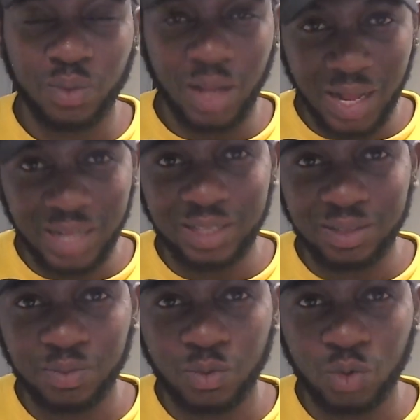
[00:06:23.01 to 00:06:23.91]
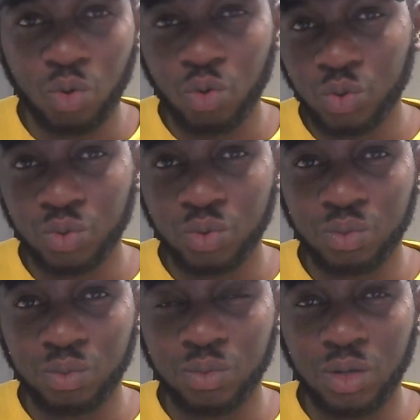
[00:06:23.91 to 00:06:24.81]
and or go to
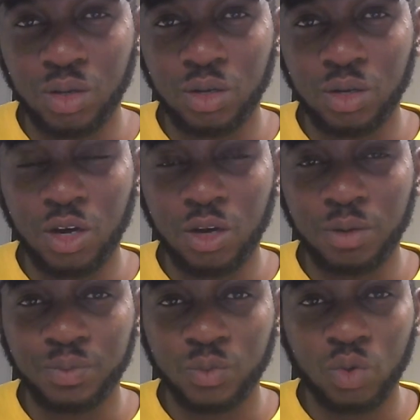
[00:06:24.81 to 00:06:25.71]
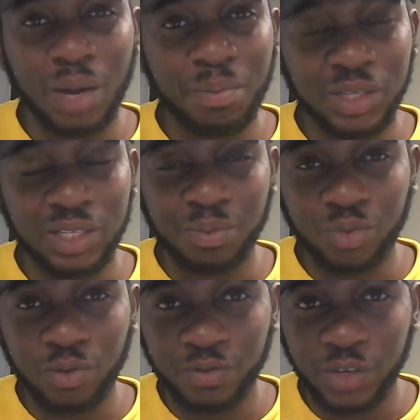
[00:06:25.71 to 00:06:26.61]
you can meet a
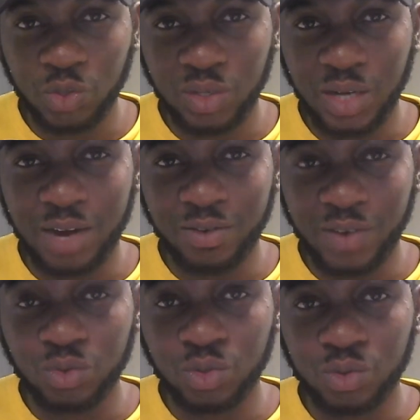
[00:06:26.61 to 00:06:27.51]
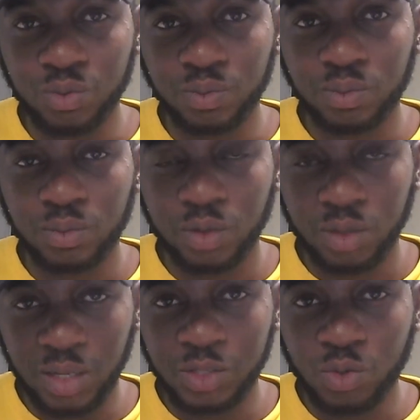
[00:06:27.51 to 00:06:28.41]
professional around you
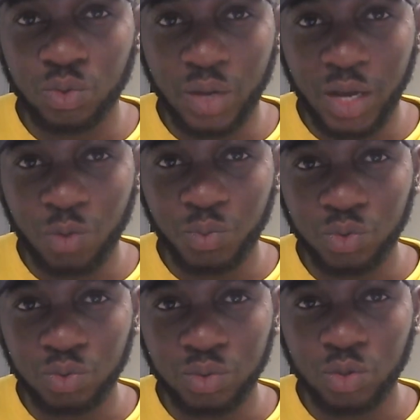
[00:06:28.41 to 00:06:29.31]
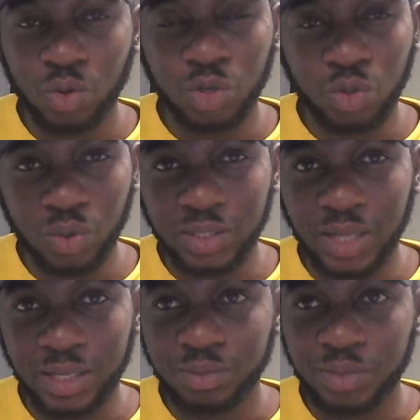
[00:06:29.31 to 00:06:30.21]
that's going to help you do it, or you
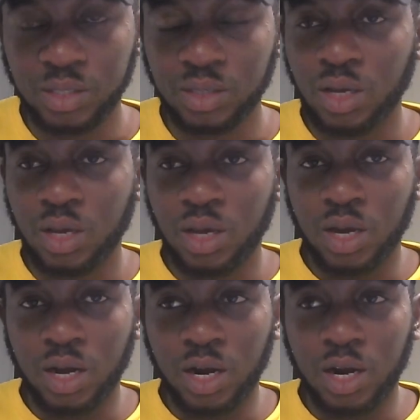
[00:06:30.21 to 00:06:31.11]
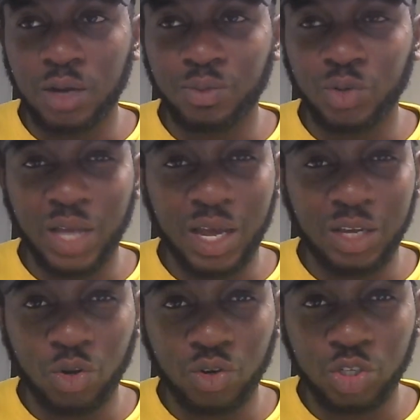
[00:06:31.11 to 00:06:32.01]
contact me. But I
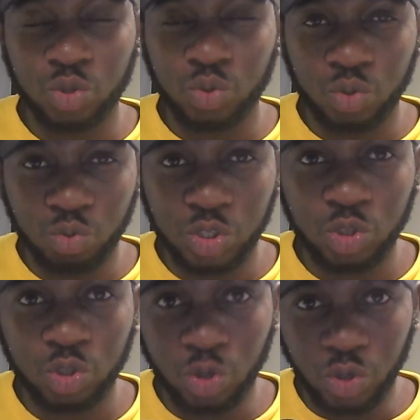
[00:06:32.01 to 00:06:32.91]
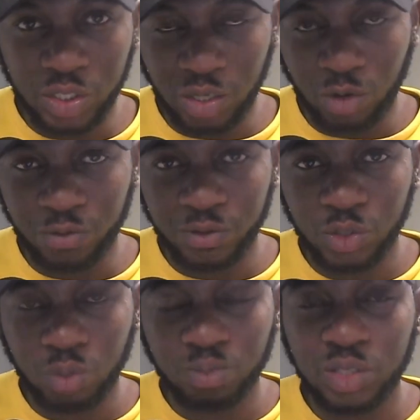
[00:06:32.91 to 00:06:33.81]
encourage you to do it yourself. It's
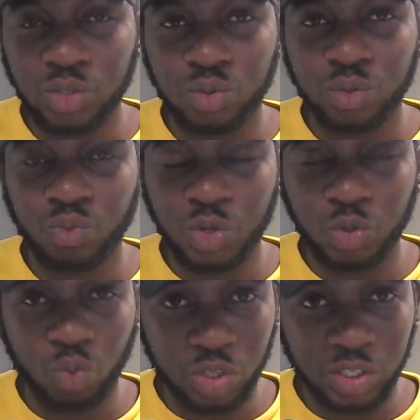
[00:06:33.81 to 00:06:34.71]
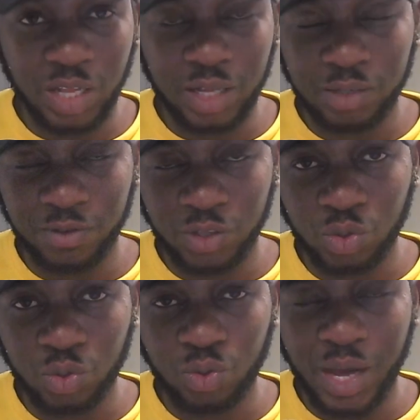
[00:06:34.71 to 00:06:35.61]
something, when you watch that
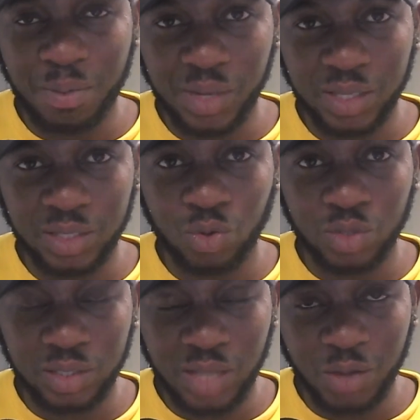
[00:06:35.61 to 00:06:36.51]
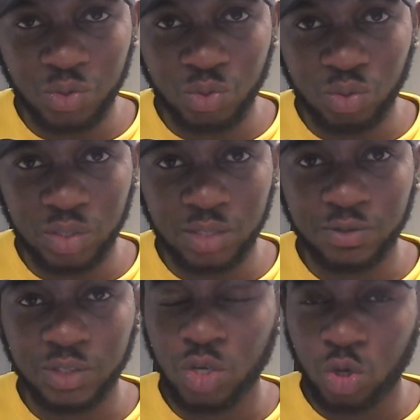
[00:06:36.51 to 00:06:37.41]
video I made on how to do a
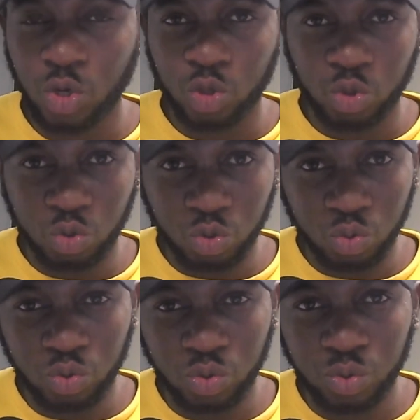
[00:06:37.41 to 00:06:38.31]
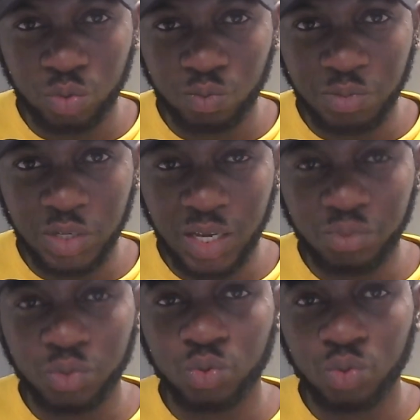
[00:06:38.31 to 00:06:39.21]
CV, you should be
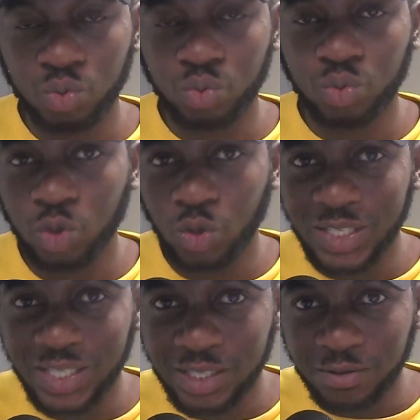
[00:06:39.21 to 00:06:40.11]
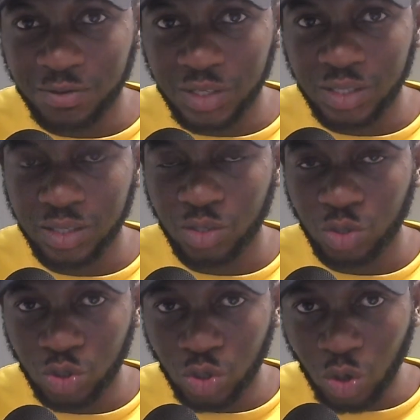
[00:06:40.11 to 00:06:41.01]
able to do your CV
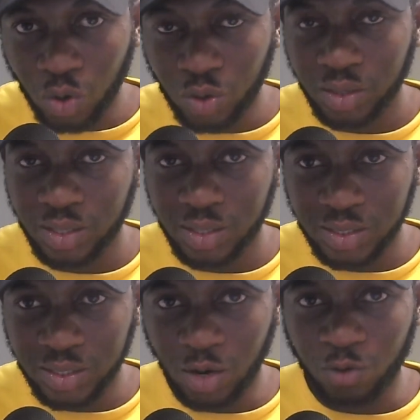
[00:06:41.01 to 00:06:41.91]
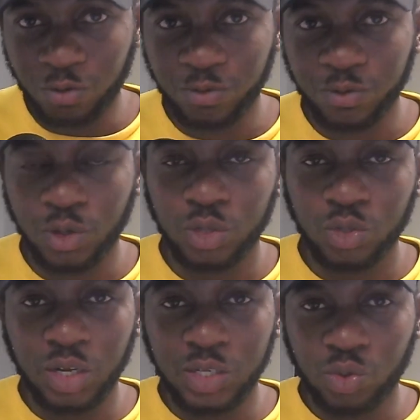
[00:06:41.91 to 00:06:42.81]
yourself.
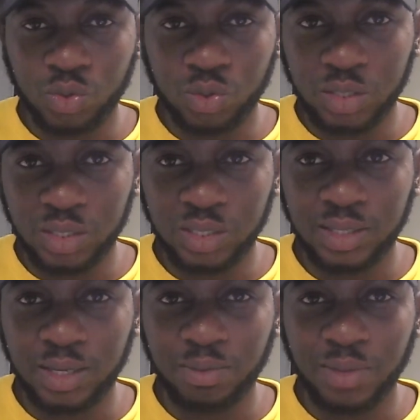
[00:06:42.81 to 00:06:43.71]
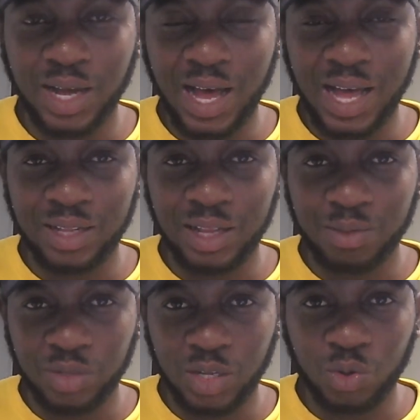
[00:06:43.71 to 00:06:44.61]
So let's go to the system and let
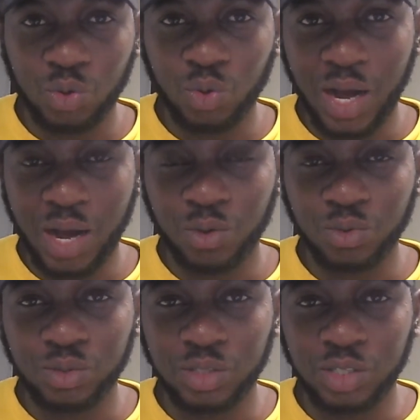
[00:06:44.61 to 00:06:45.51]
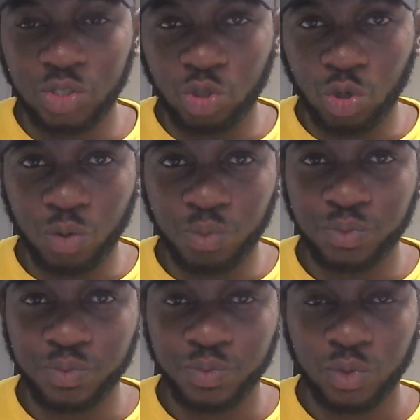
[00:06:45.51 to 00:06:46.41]
me tell you how this job,
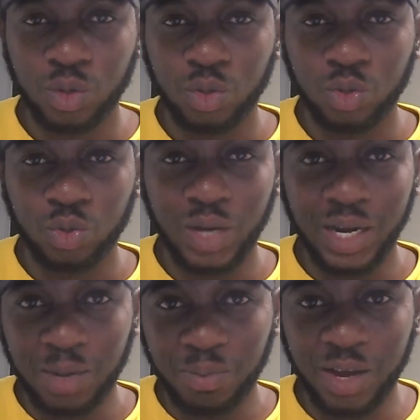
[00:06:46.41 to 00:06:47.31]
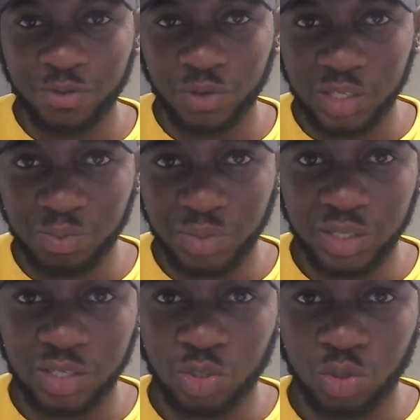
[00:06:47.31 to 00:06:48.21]
you can apply for this
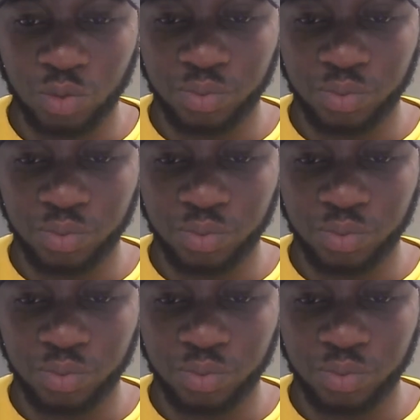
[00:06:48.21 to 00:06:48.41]
painting job.